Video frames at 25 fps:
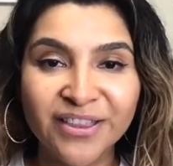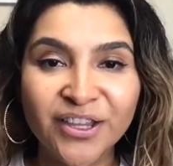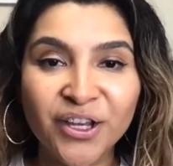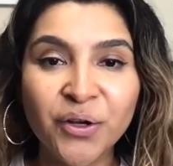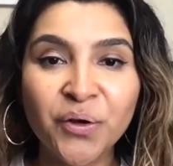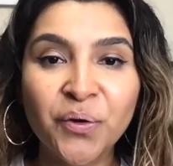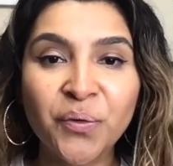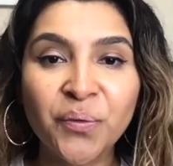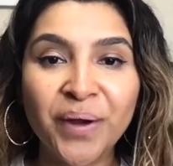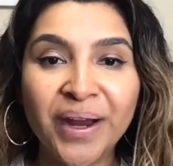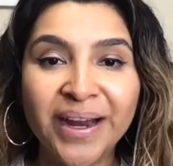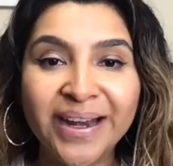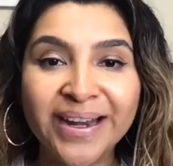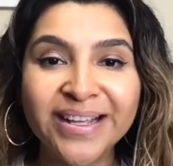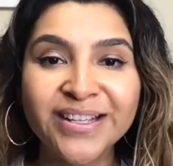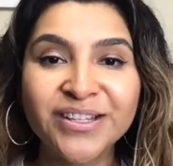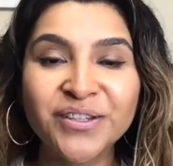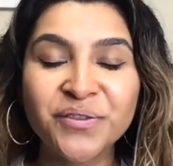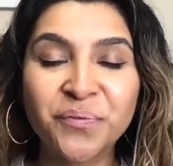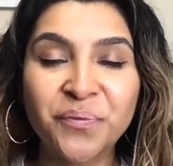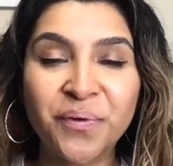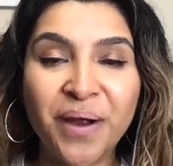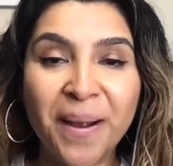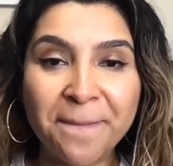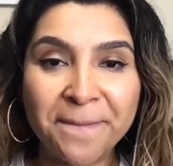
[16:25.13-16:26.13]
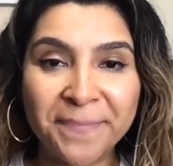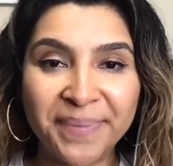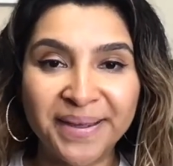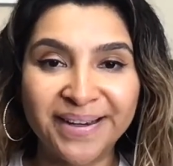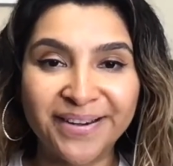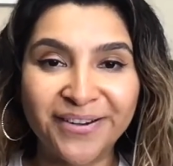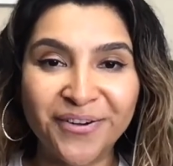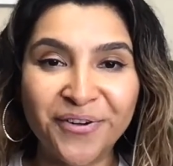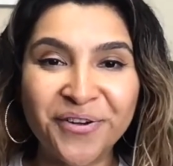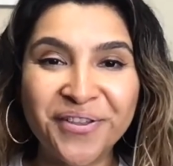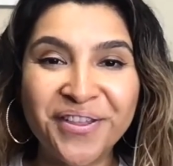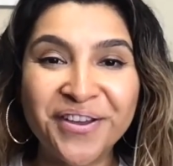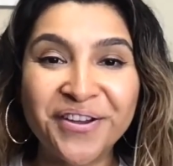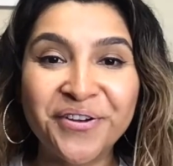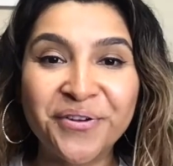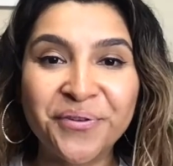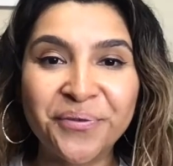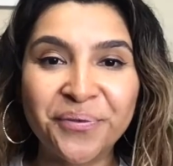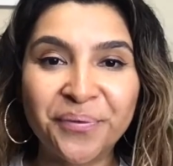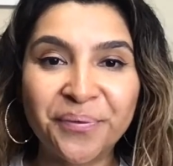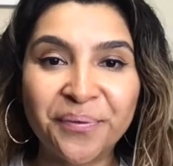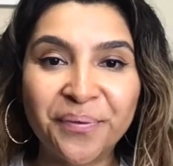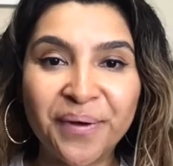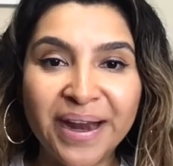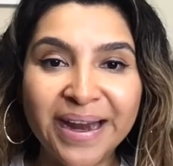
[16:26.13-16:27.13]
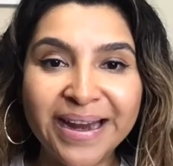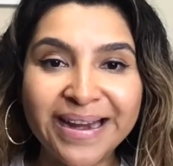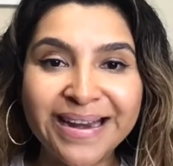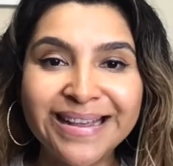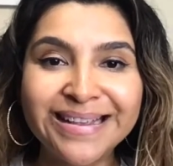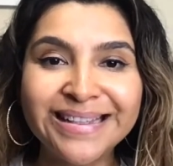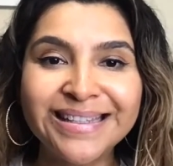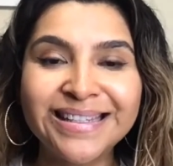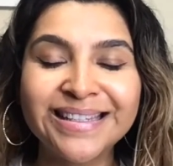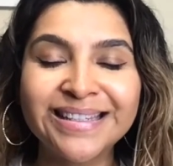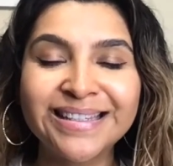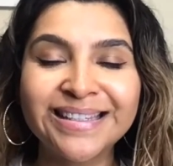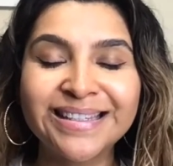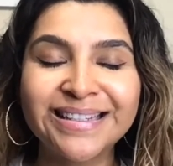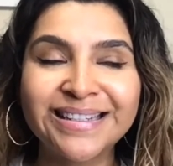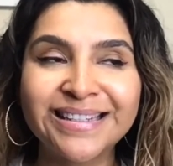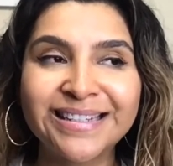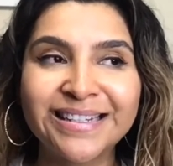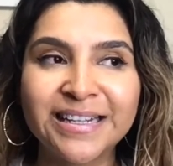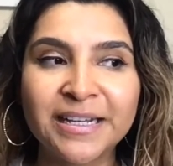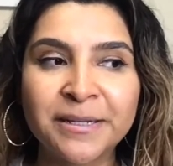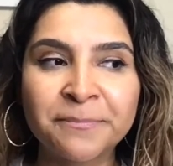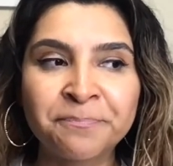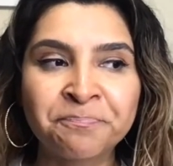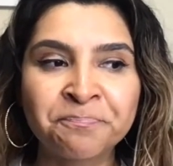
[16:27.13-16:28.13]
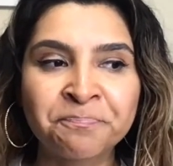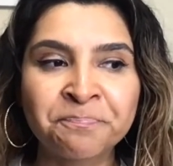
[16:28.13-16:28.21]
the greatest weapon or the greatest